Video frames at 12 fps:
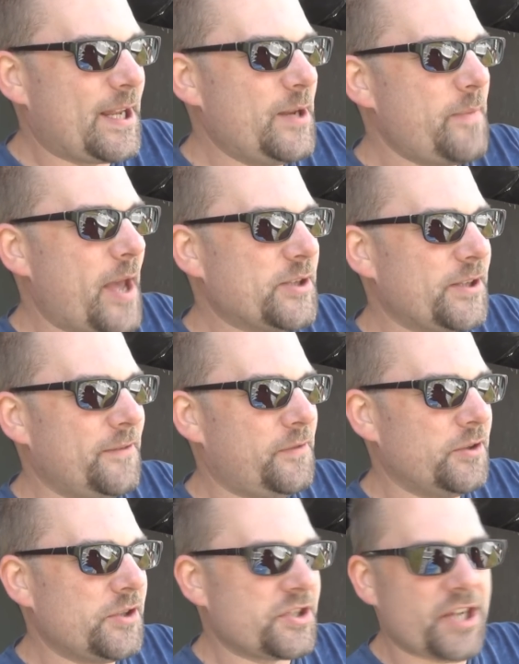Can you imagine
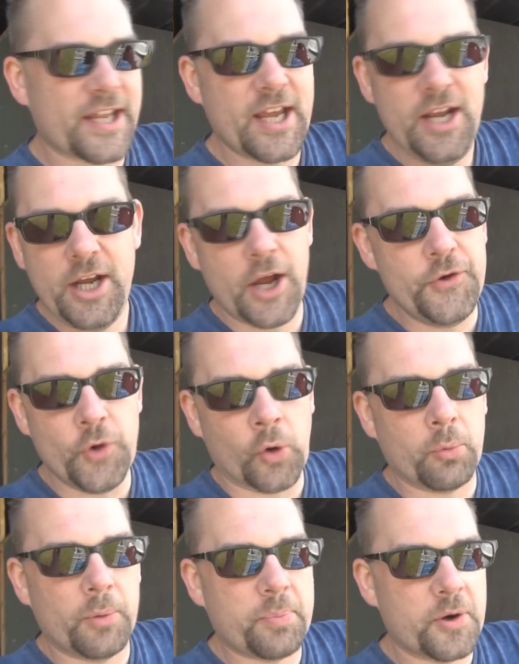if you're just like a
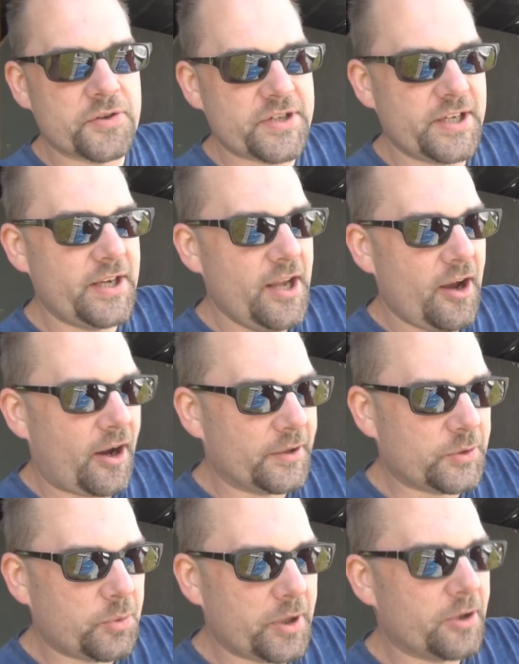normal person
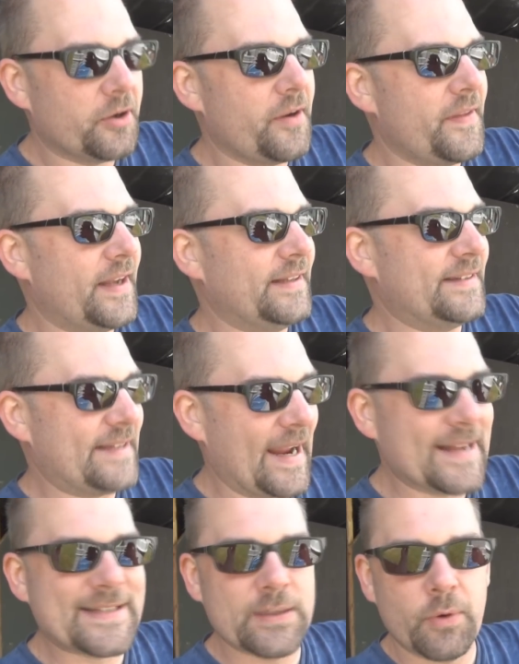on Twitter and then
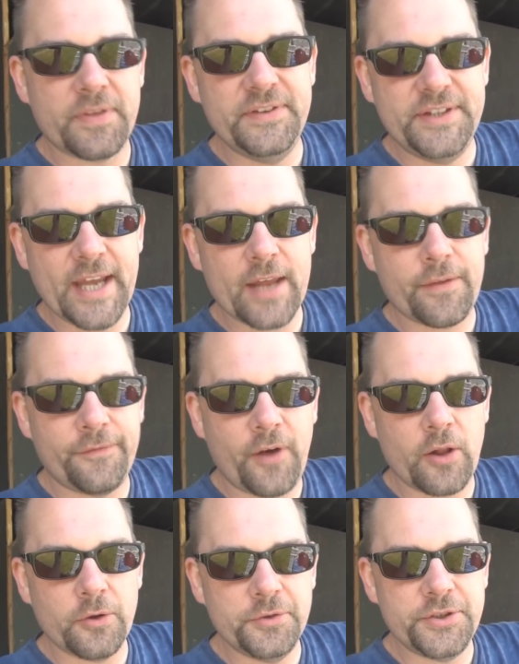Dancing with Death
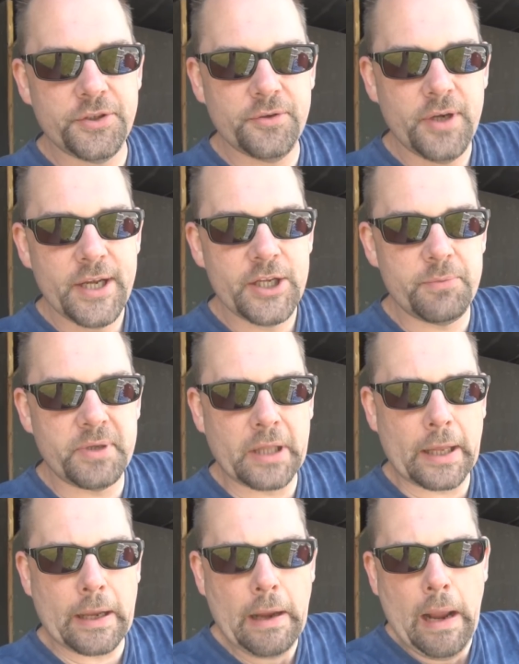followed you? You'd be
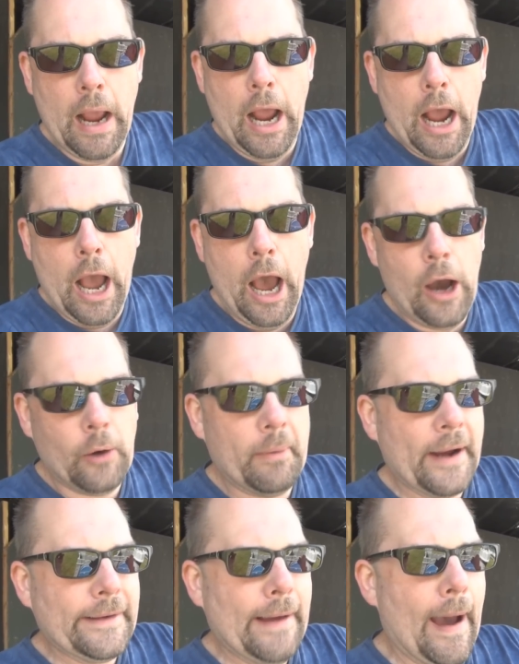like, oh
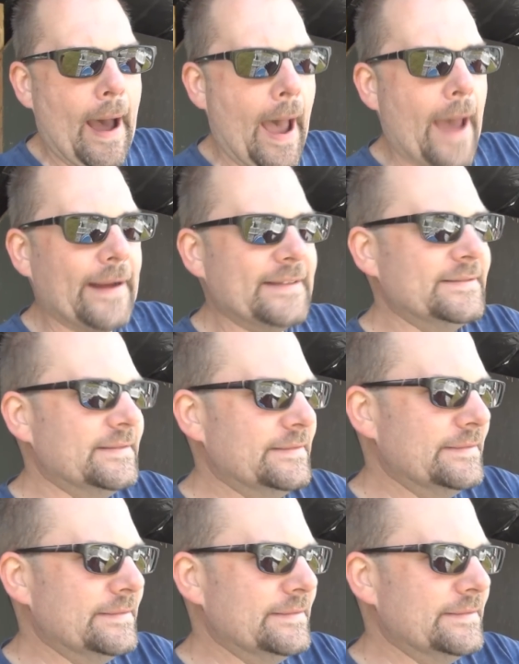my god.